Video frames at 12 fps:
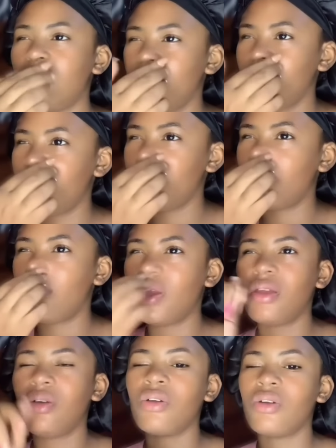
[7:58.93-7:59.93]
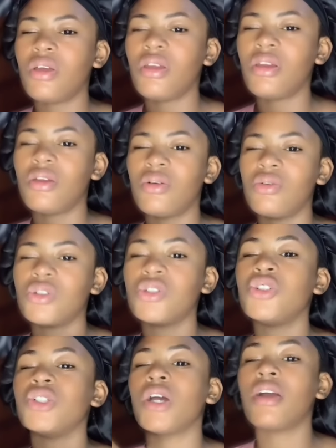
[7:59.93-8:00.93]
Then when it go down in the
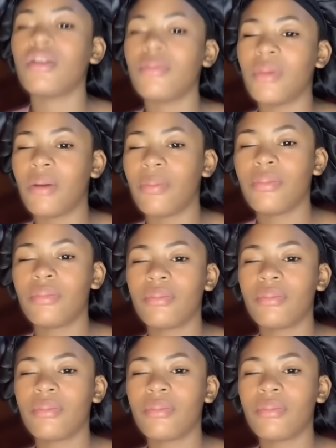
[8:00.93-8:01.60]
notion, drag the map.